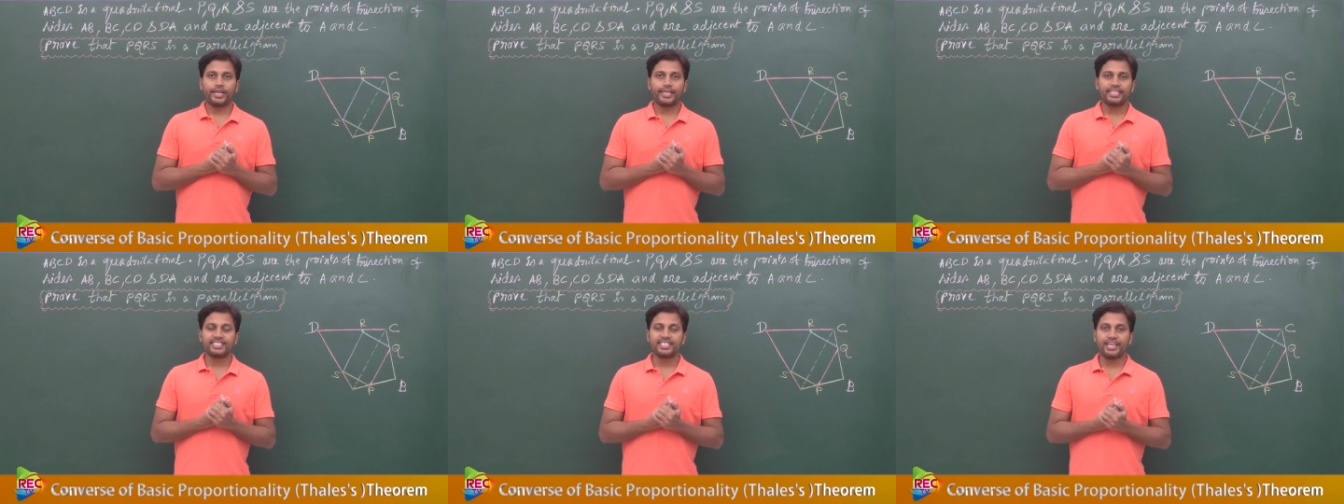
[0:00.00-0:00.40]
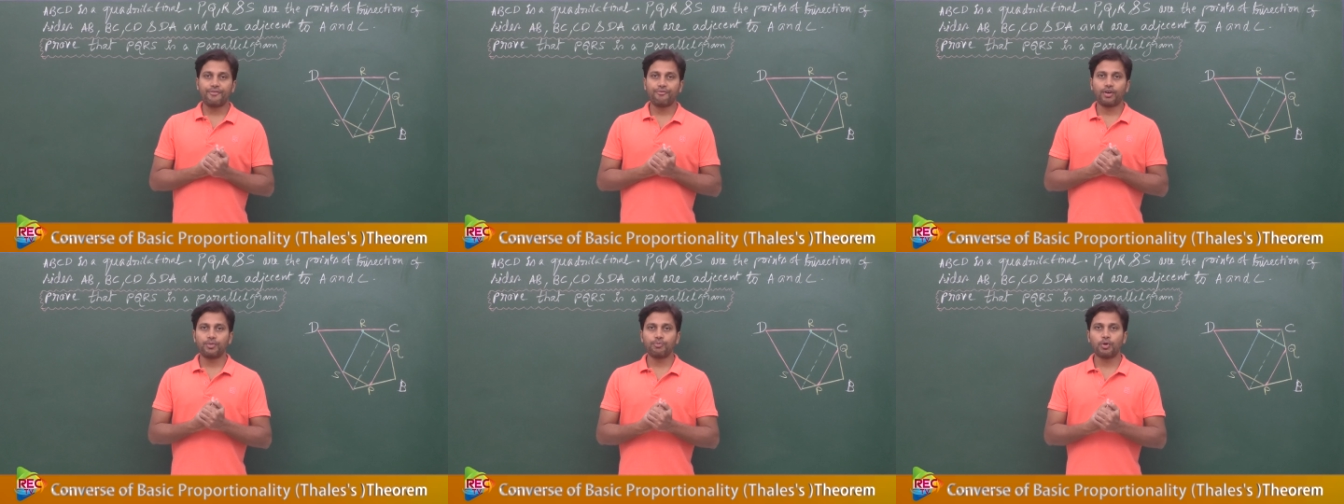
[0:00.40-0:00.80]
Let us
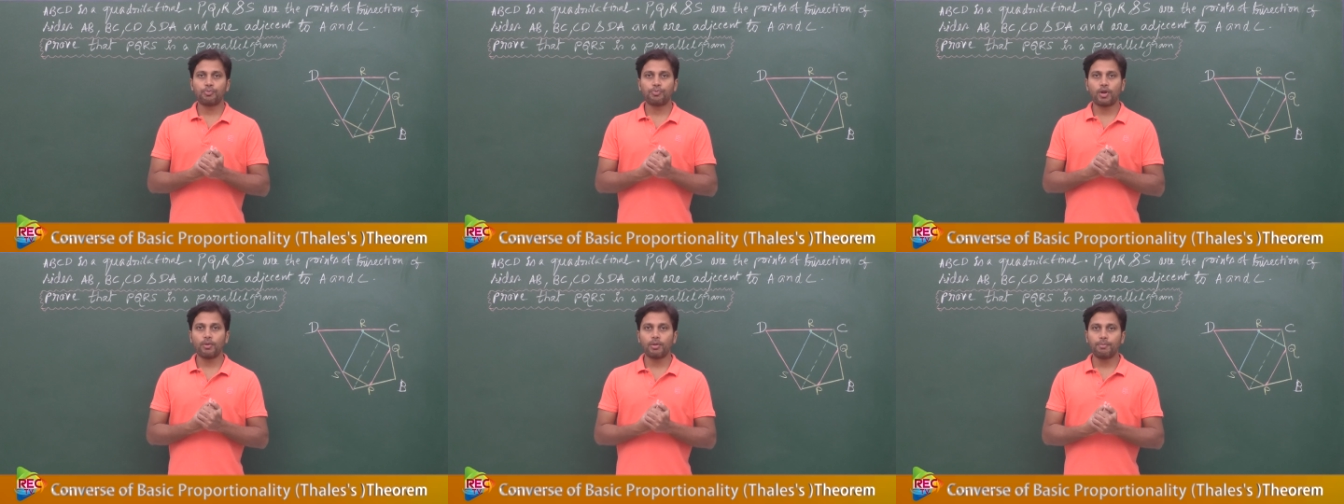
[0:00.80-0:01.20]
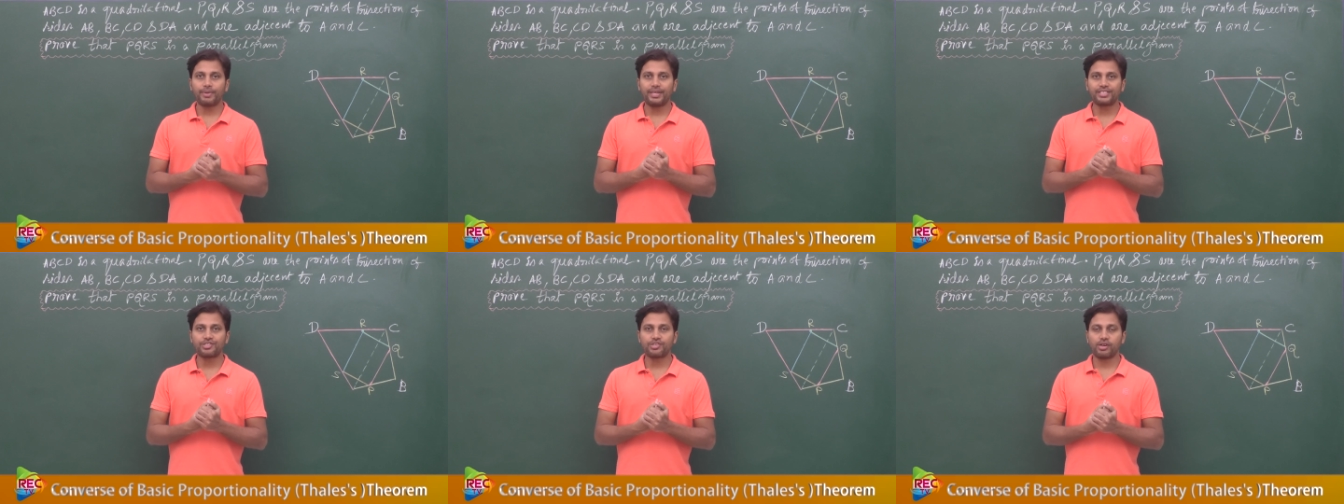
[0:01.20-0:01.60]
see one more problem
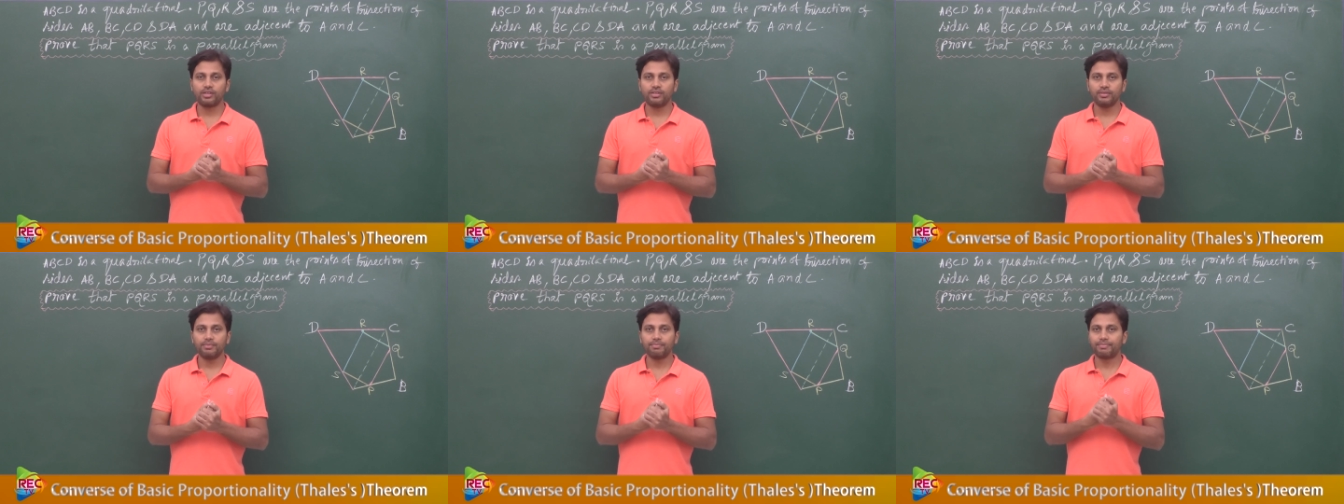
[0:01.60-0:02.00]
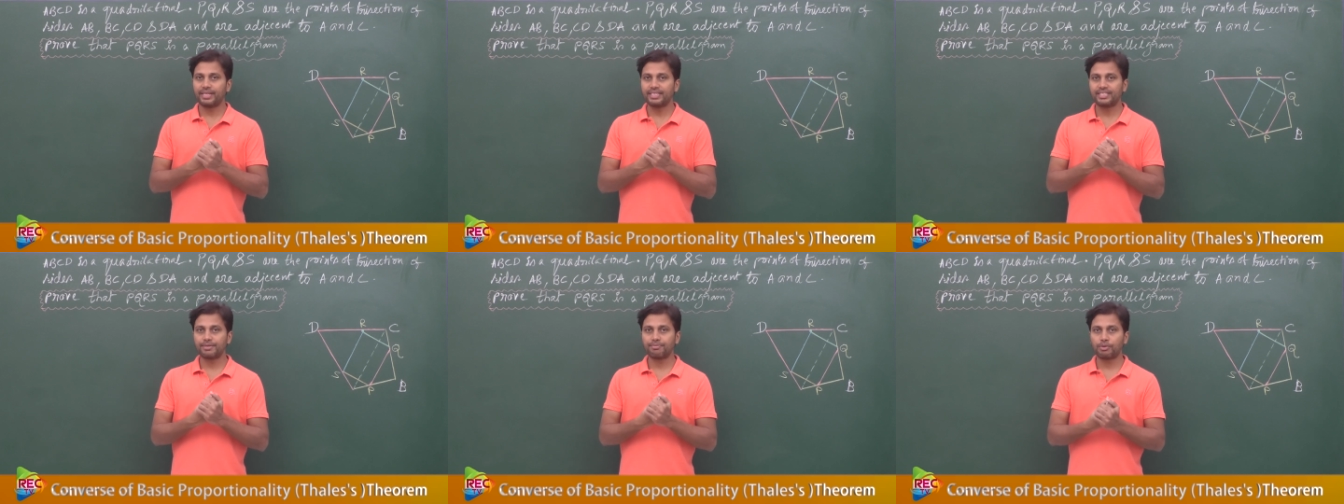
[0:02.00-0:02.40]
based on
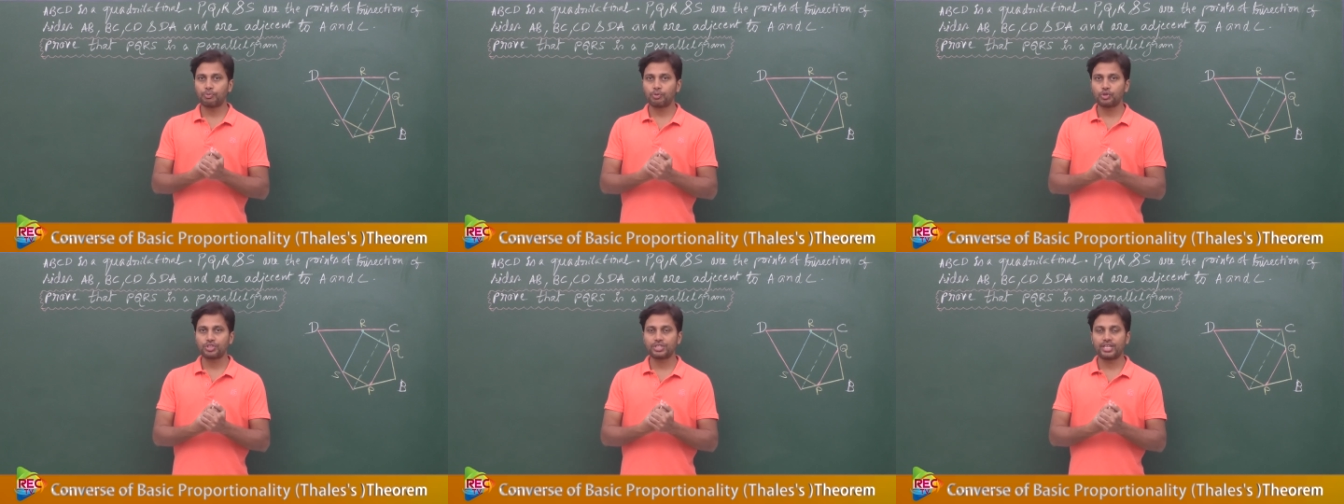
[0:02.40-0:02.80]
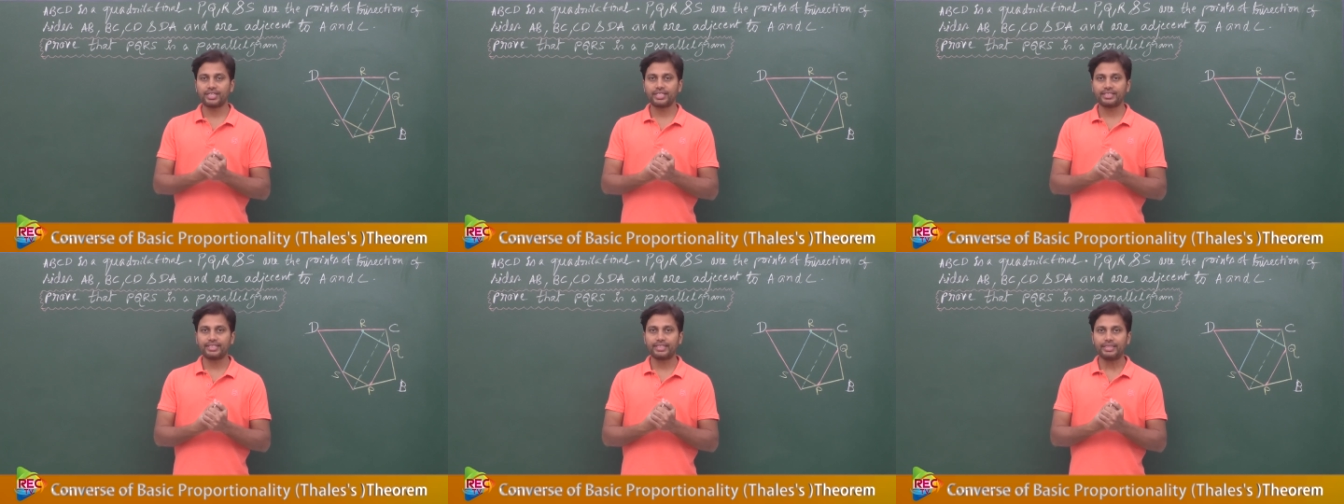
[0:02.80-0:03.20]
basic
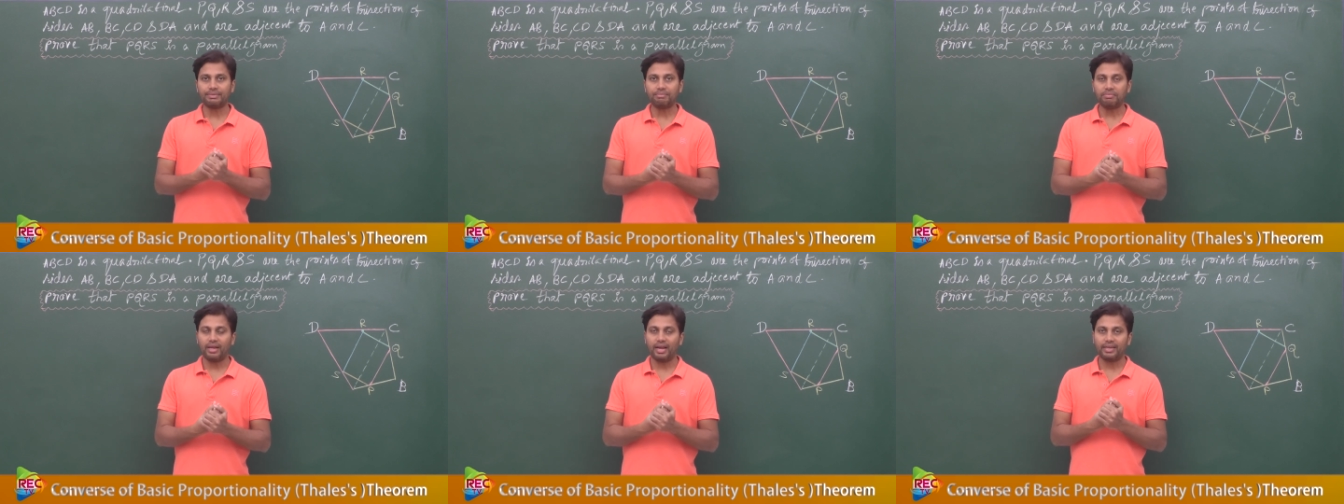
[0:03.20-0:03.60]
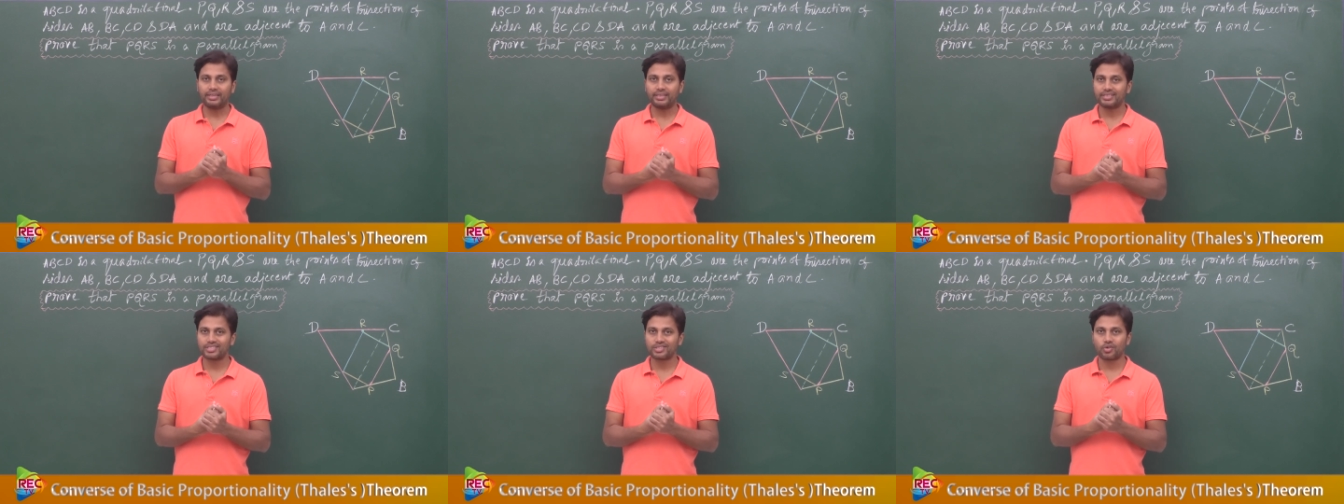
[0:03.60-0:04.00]
proportionality theorem and
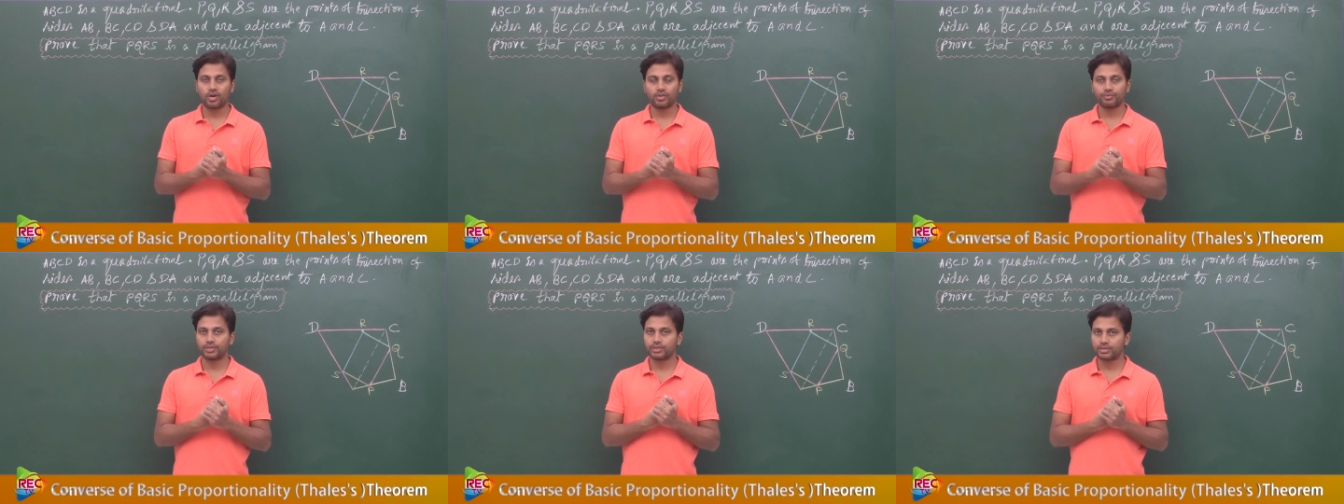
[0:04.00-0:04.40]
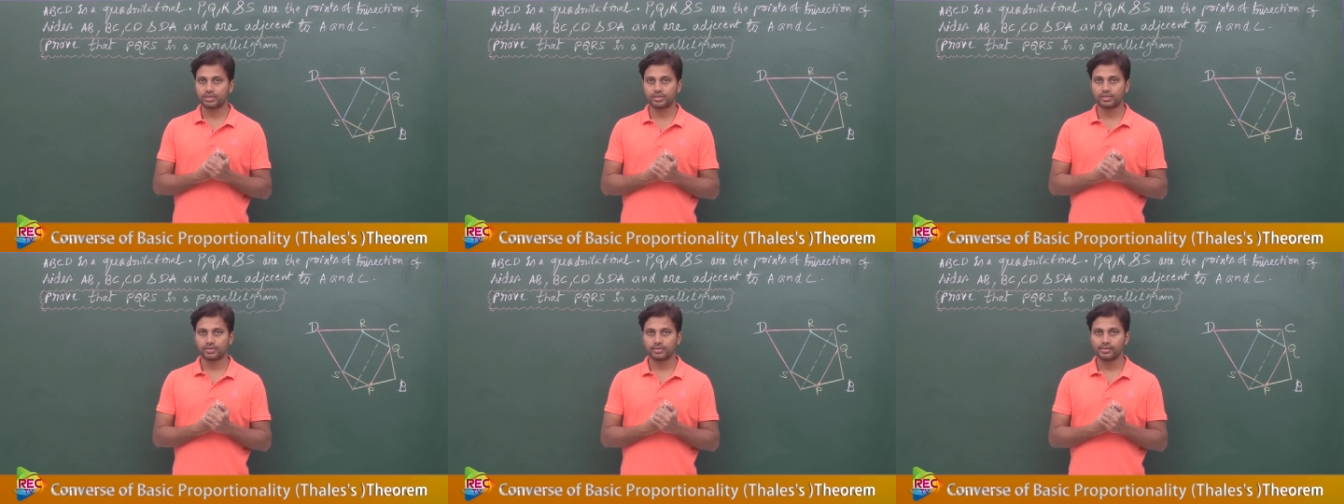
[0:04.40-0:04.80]
its
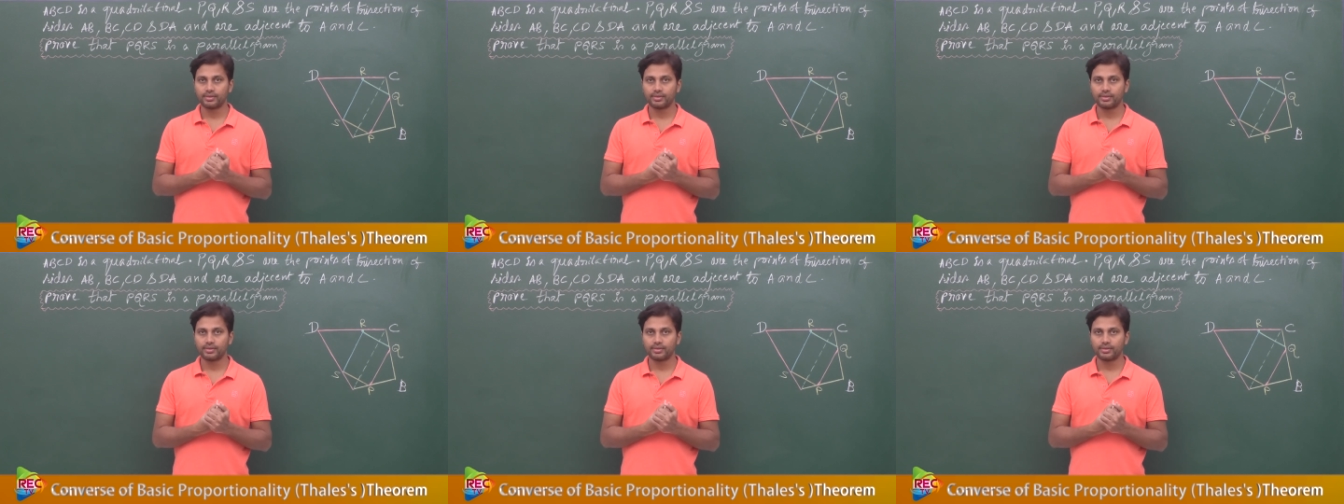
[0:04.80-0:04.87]
converse.